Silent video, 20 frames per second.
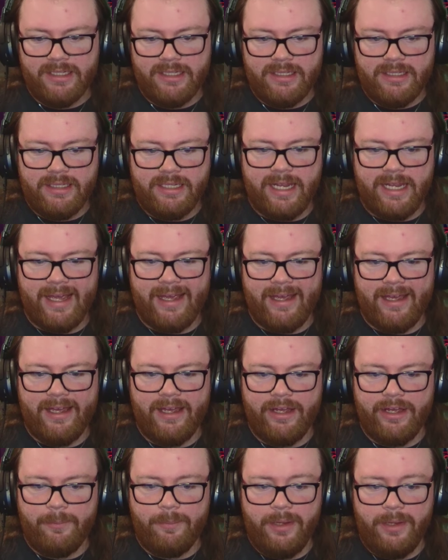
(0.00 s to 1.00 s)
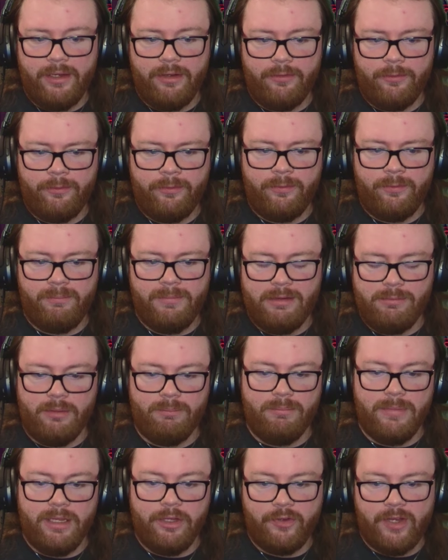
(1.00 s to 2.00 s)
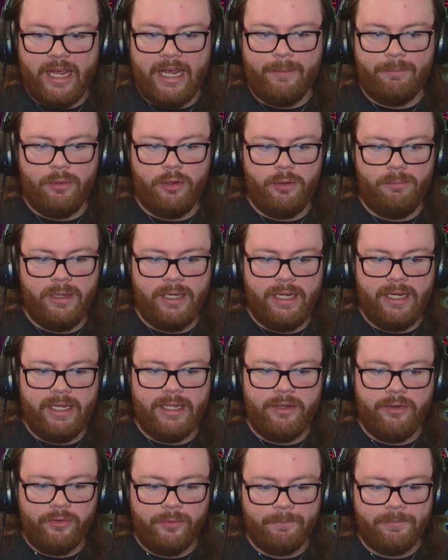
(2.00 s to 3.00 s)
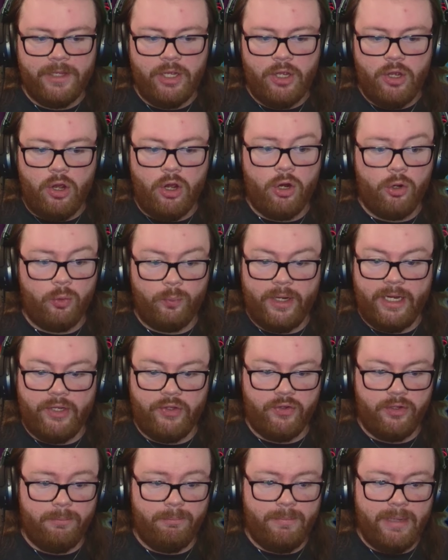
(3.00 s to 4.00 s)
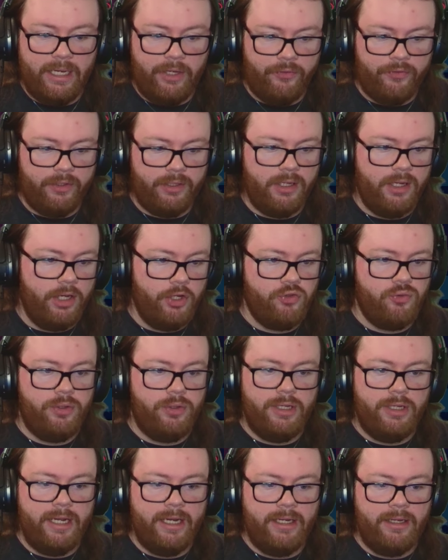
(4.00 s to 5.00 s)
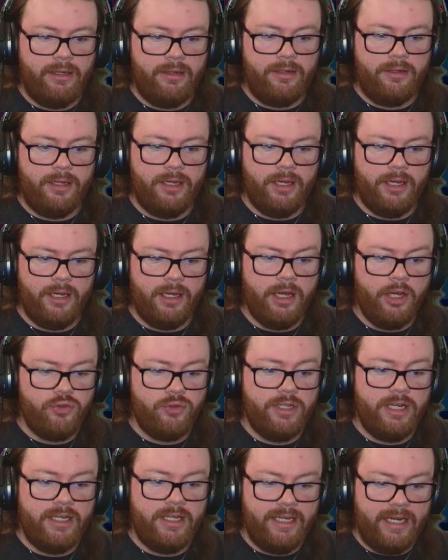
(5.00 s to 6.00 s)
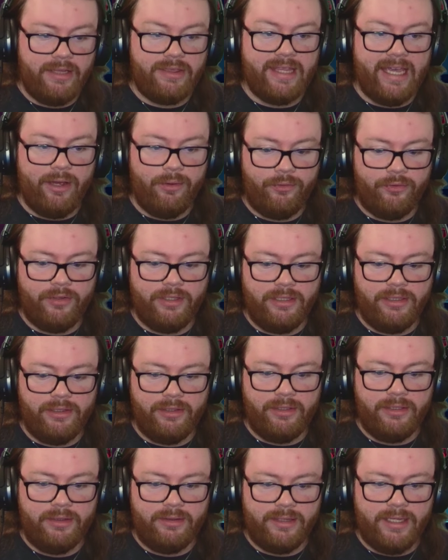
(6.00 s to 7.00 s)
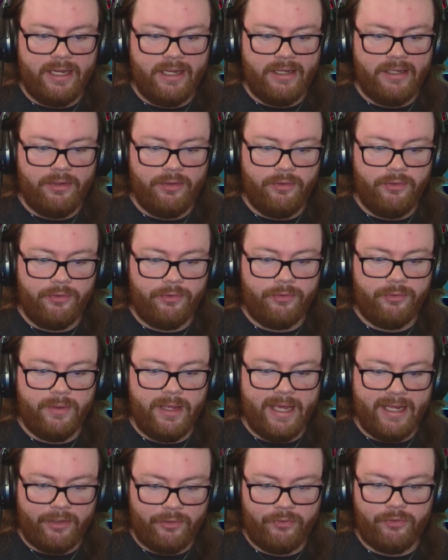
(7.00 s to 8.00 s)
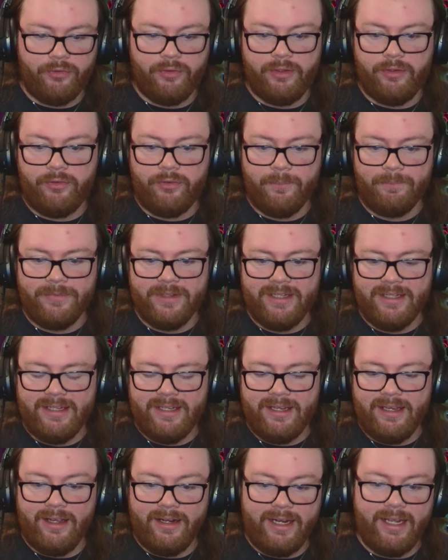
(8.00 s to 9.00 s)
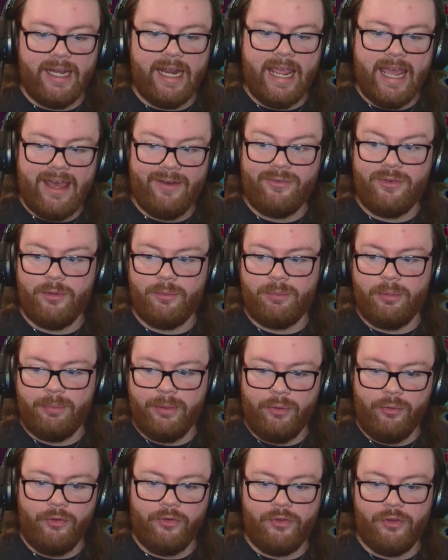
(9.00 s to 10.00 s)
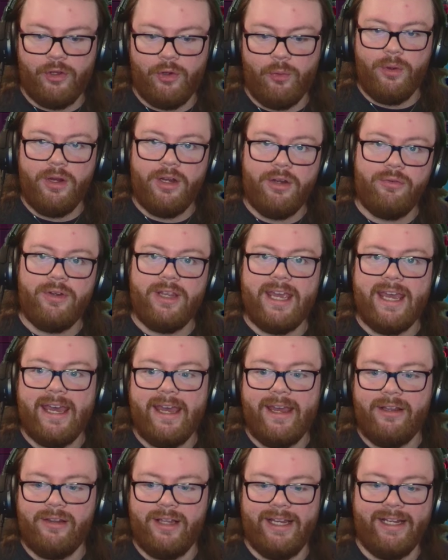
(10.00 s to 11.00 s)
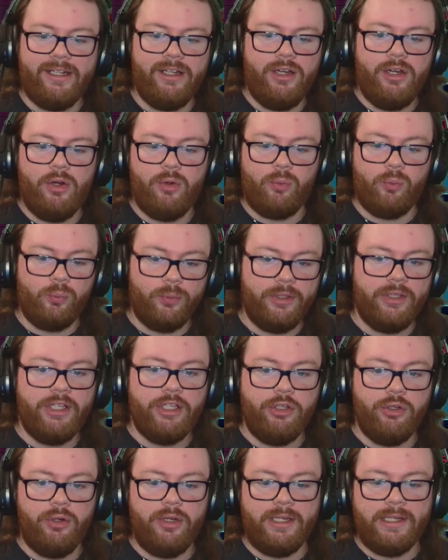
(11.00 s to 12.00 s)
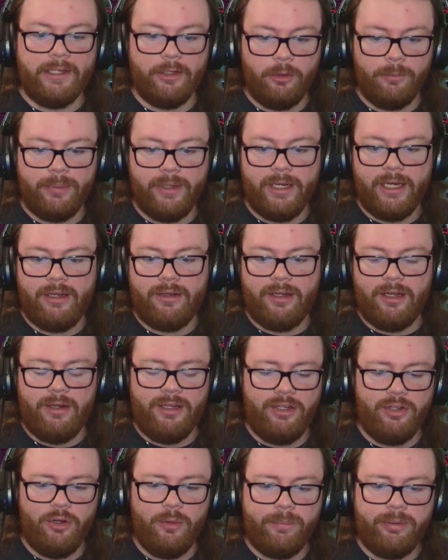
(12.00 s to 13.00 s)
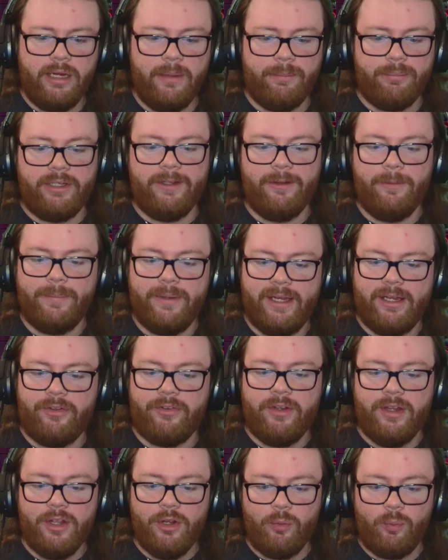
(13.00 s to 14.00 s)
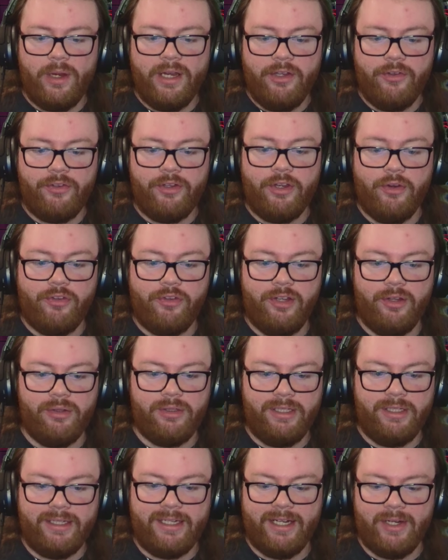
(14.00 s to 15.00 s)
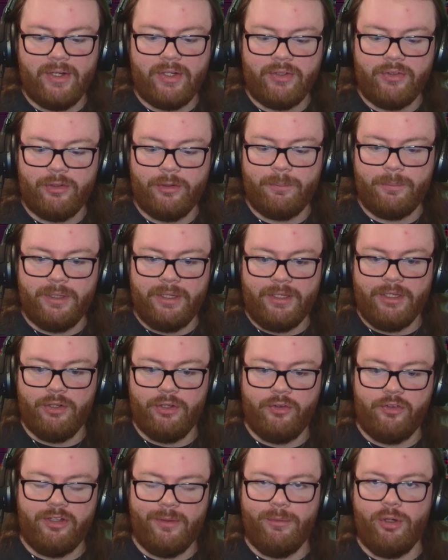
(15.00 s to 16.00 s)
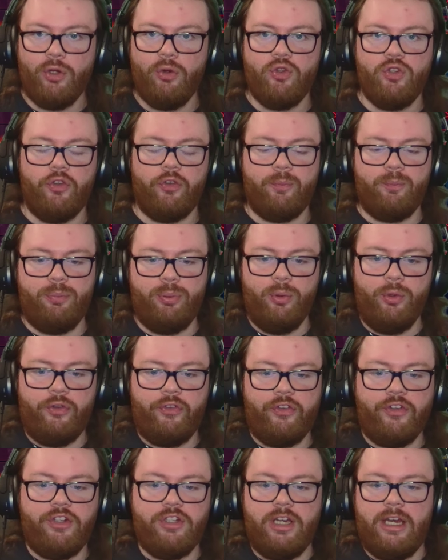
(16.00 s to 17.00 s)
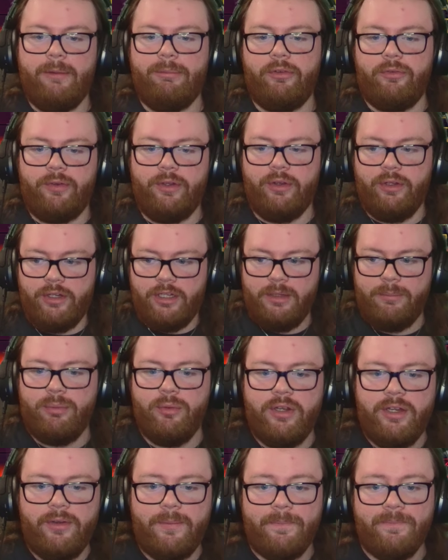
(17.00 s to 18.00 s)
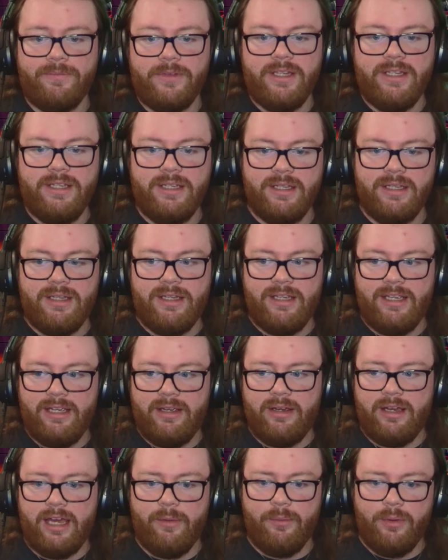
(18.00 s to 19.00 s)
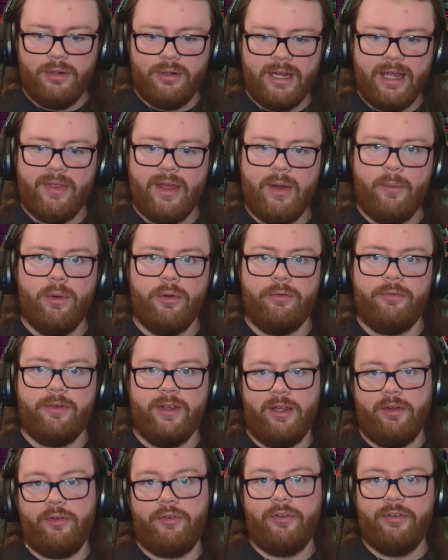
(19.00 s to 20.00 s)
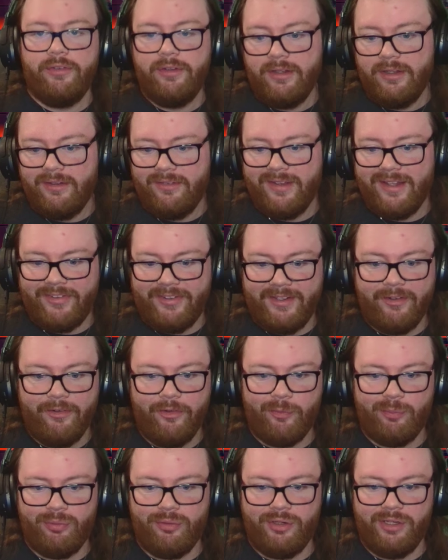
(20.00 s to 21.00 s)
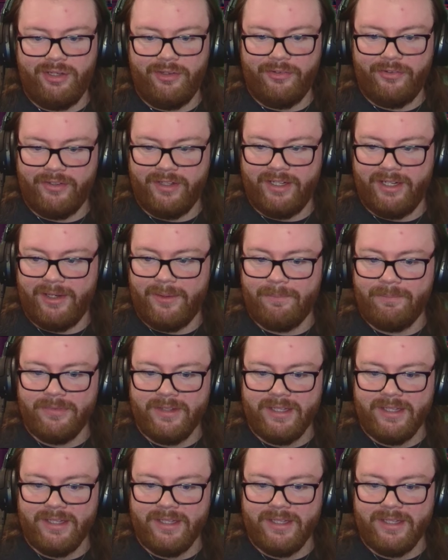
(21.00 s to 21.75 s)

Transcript: yeah, a, a bit of maybe a mishap on my end. Our raids did amazing. 109, uh, 198,000 healing. That is excellent. Again, I have to propose, though, if we had, like, a really good heal bot? Uh, you know, proper heal bots. Rei is a utility character, but, you know, someone who just puts gobs of healing on the point. I wonder how that would have felt. That sounds pretty insane.